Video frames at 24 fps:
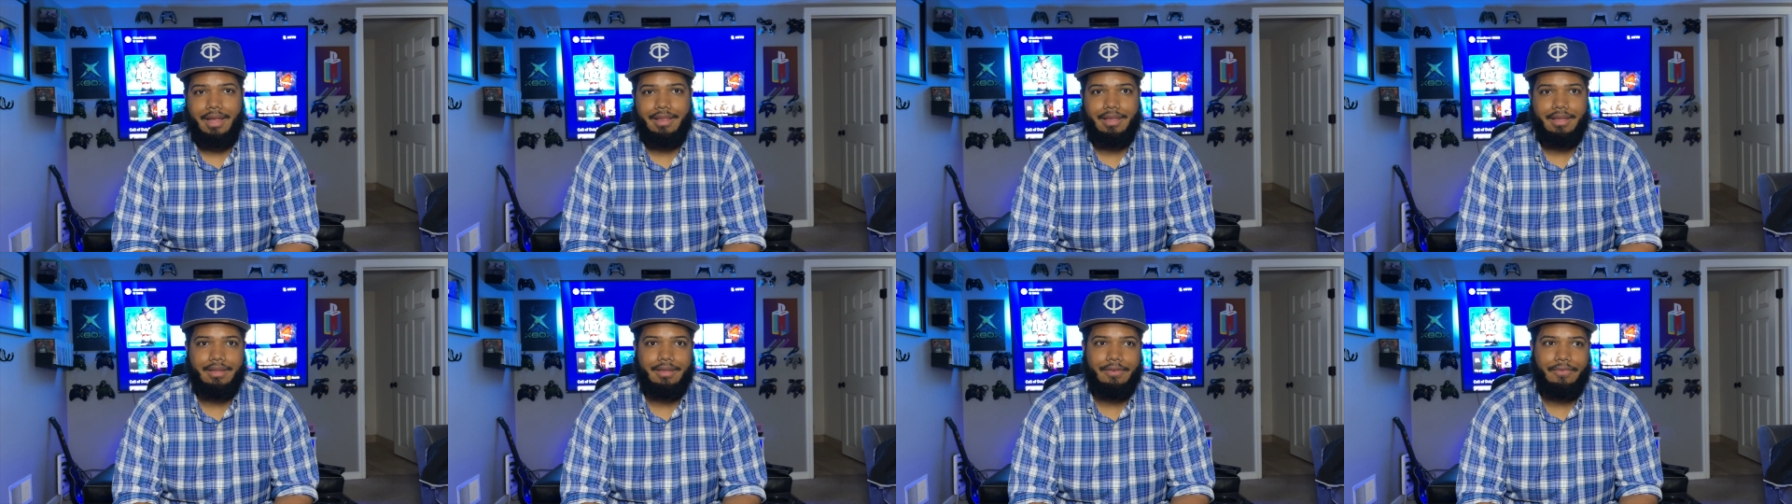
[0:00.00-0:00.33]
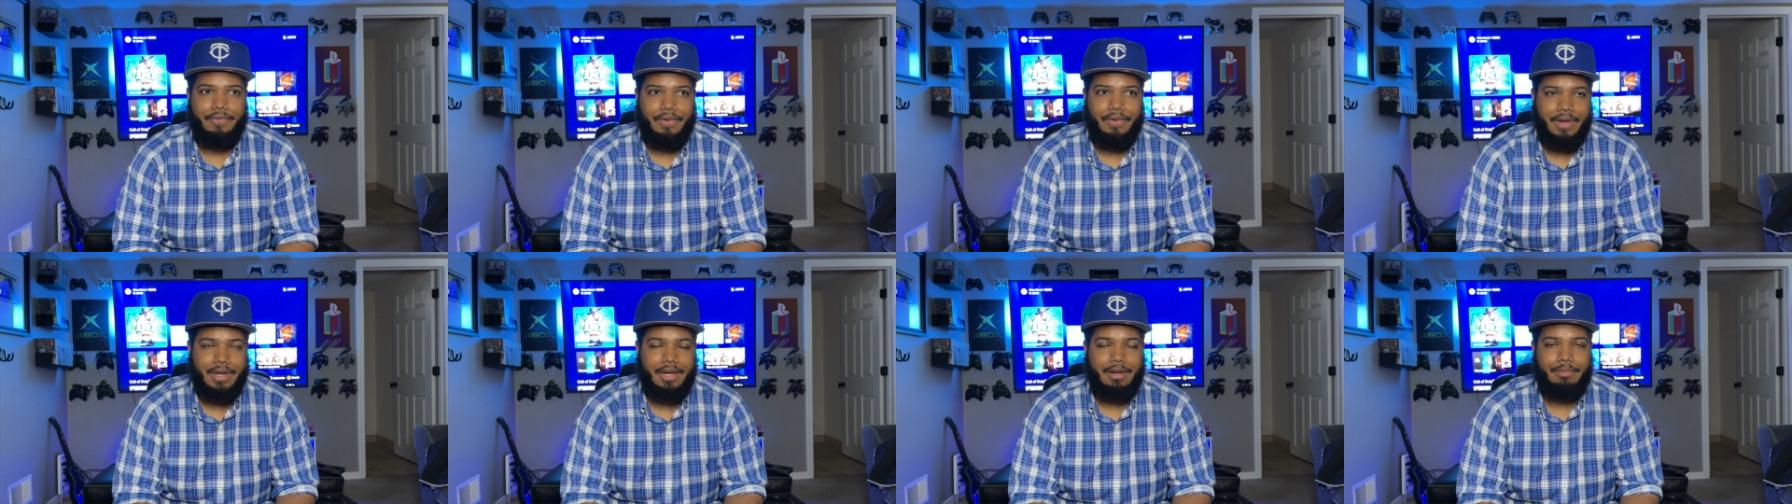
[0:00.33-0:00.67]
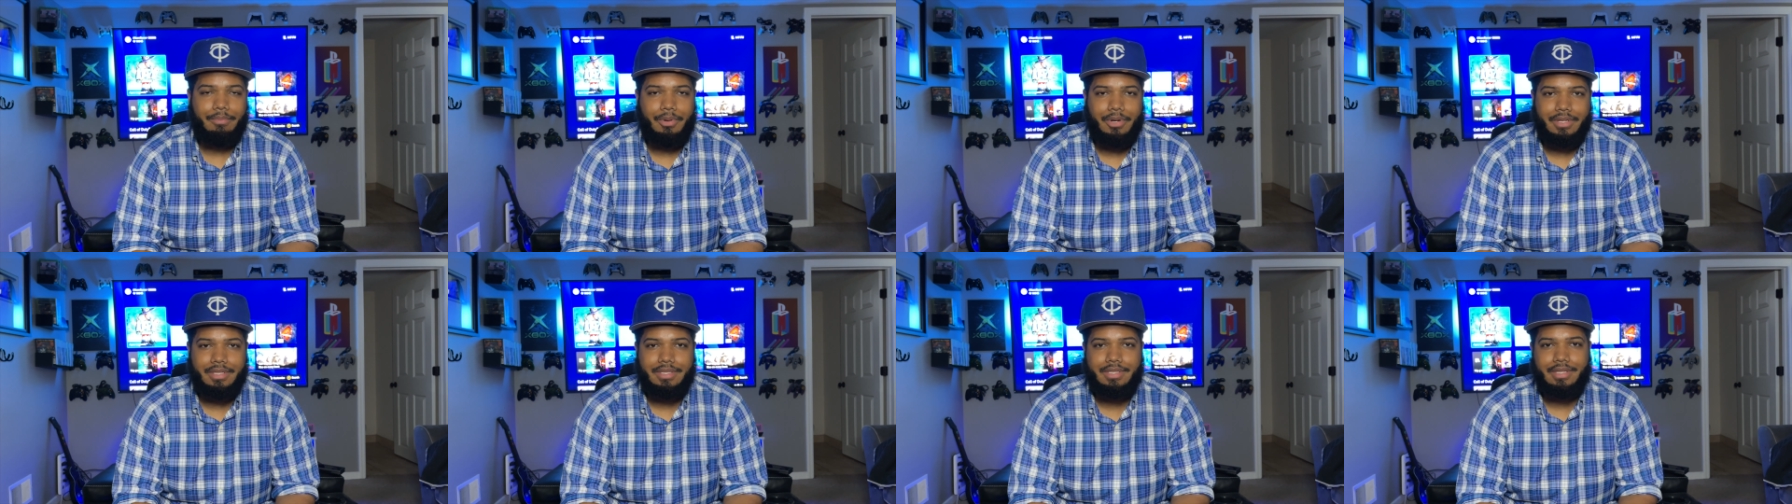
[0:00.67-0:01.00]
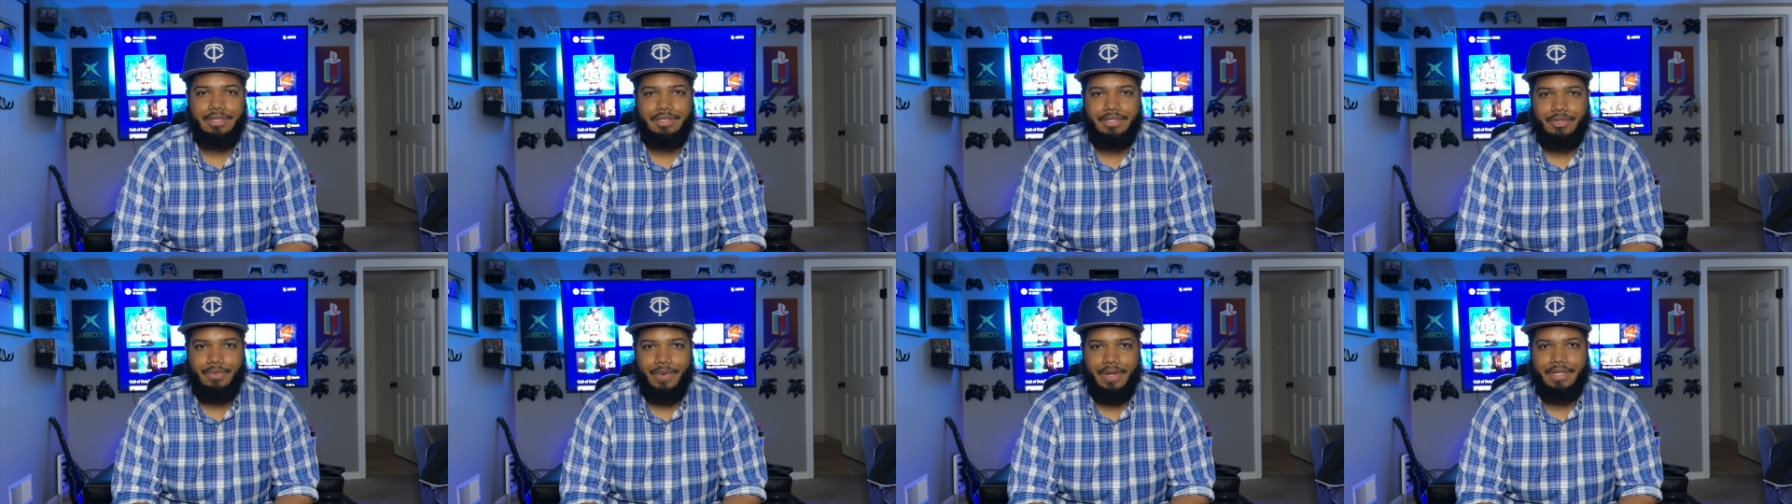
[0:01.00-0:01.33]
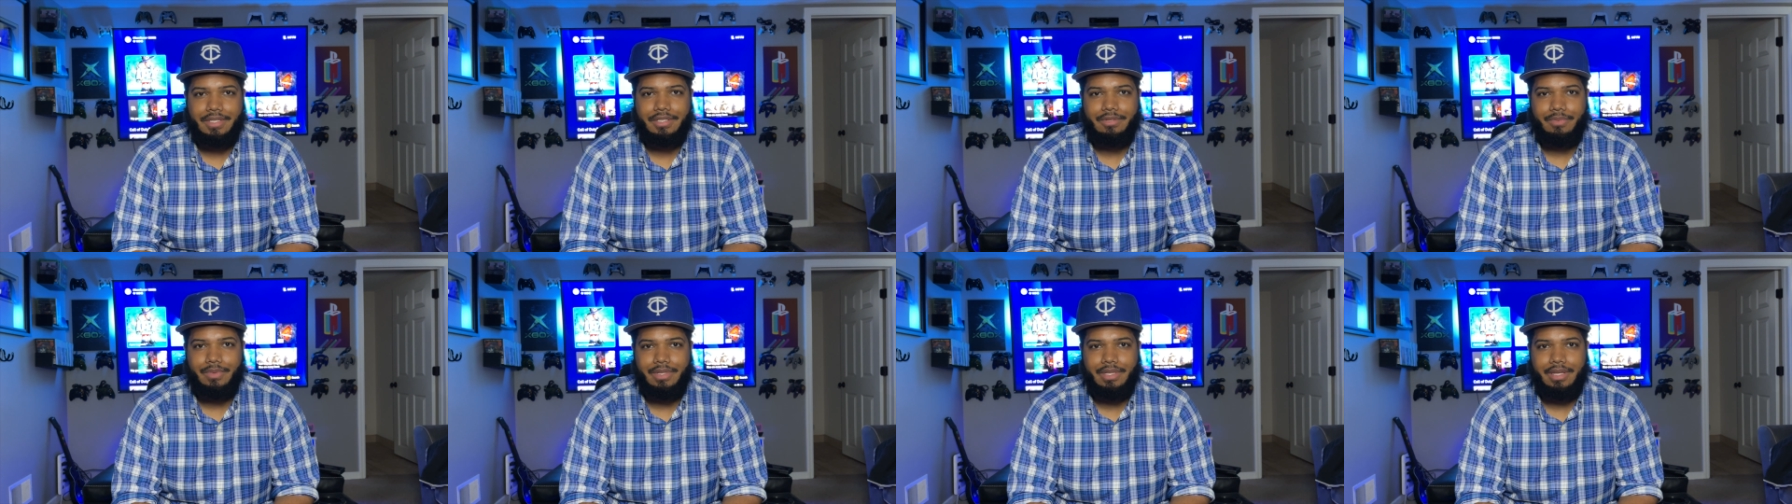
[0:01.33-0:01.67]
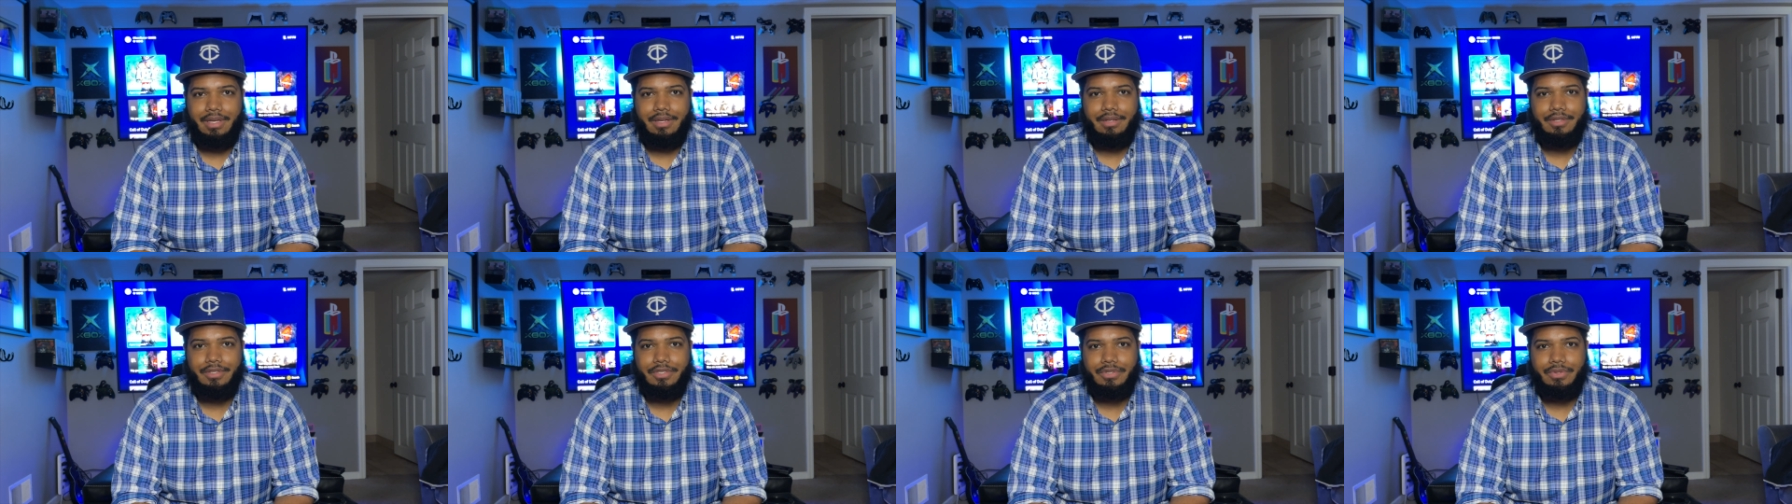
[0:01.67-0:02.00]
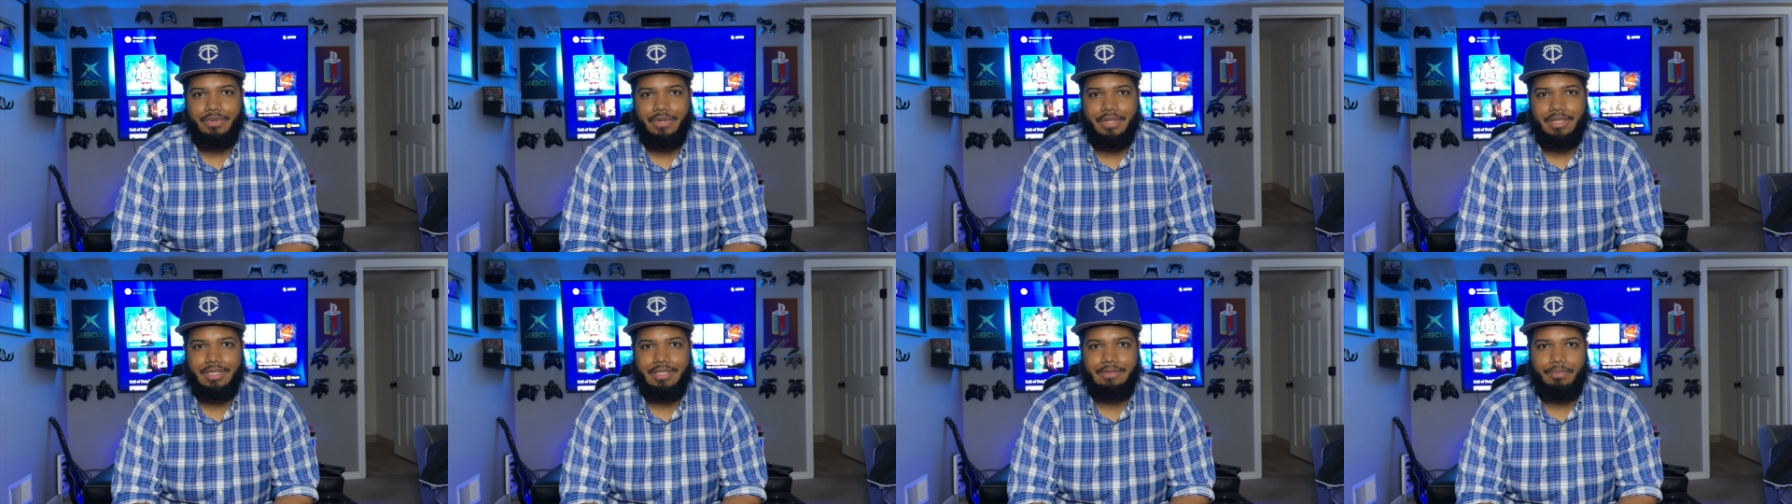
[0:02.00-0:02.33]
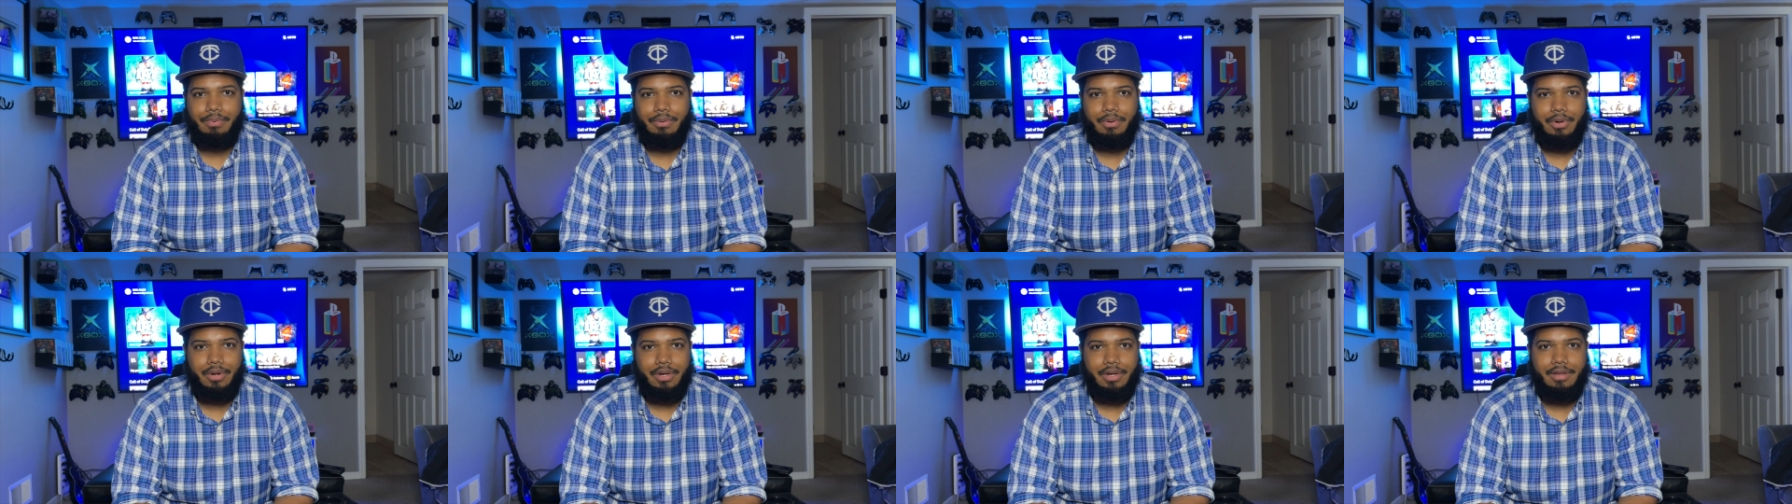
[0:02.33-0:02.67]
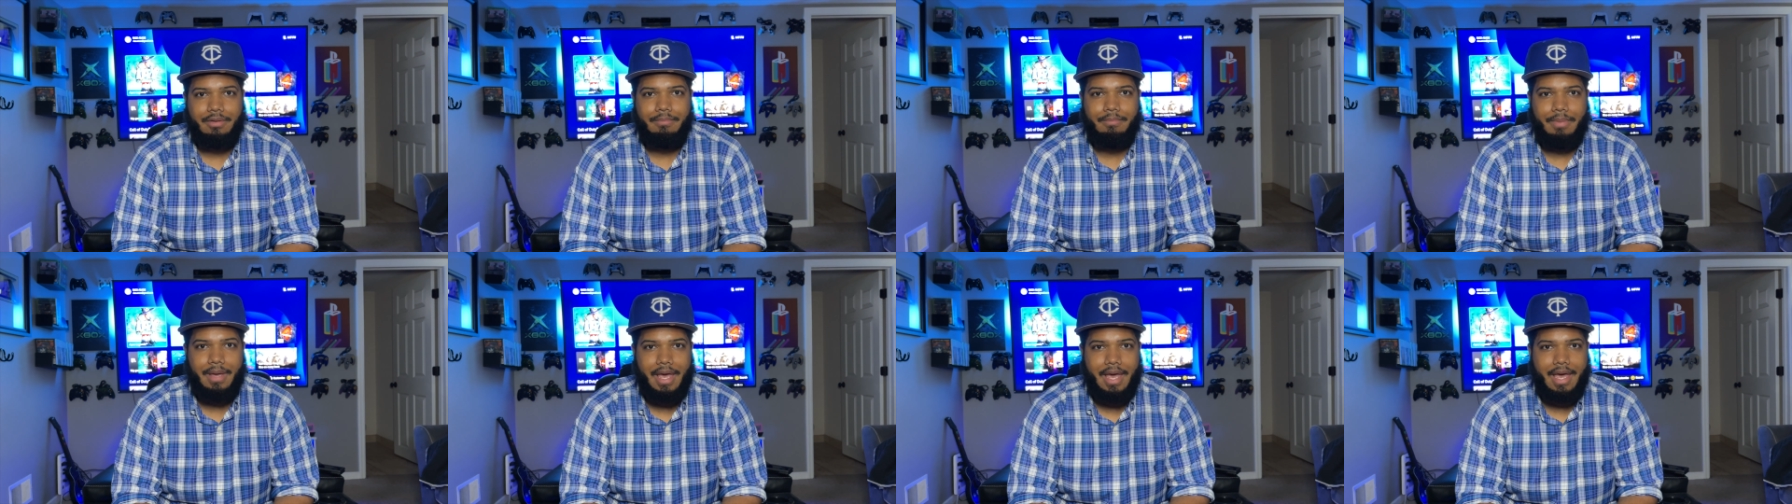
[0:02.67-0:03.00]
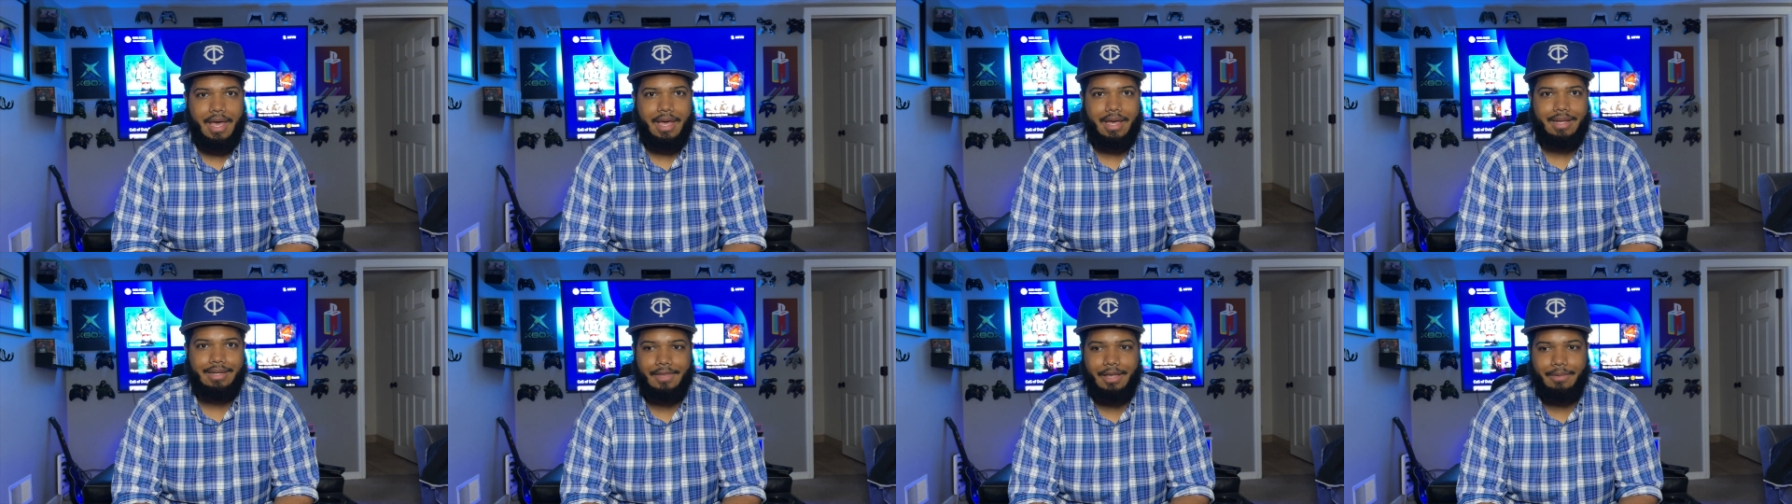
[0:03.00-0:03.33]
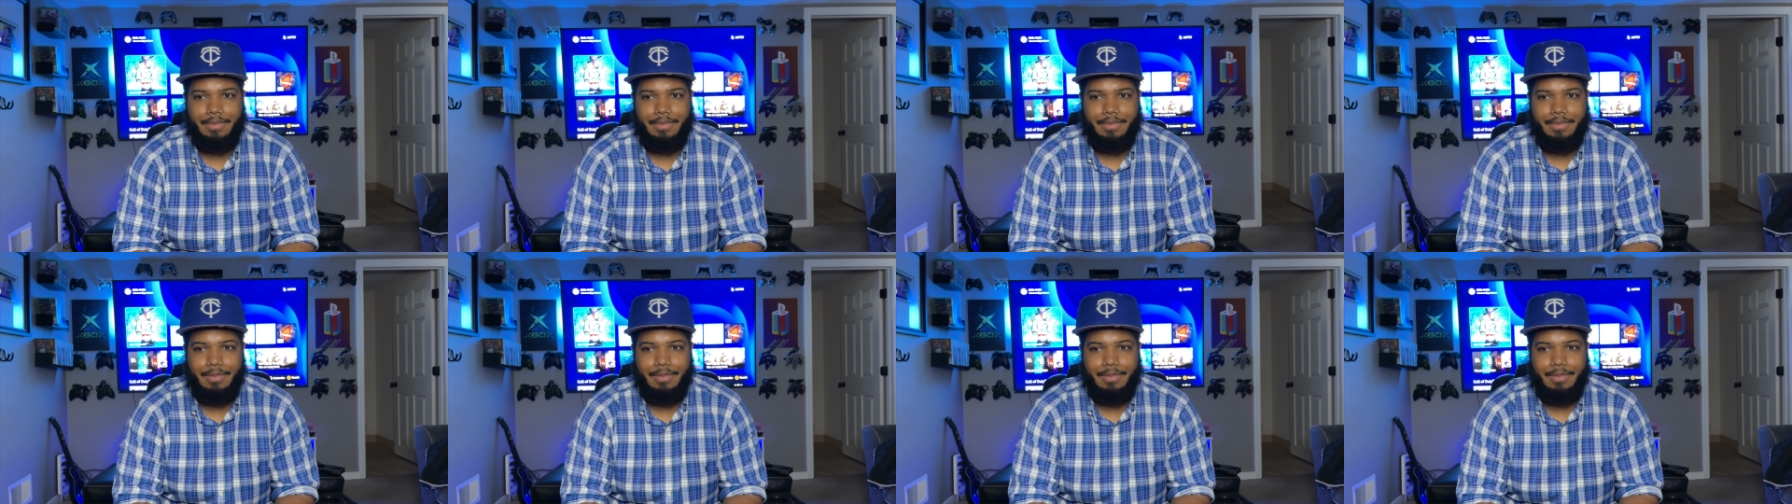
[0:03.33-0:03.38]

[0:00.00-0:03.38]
And then the fingerprint situation with the inner screen is pretty bad.